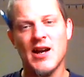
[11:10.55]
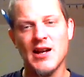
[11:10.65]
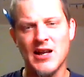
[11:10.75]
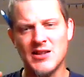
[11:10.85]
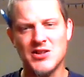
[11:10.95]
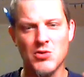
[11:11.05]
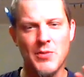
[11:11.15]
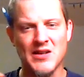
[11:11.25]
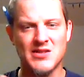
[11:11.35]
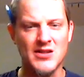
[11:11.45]
Again, these are
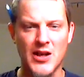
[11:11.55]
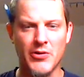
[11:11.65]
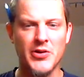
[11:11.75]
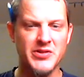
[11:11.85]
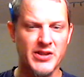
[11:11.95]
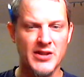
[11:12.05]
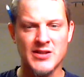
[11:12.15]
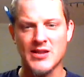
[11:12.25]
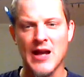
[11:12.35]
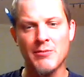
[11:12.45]
about scenarios and
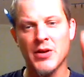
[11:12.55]
this and that.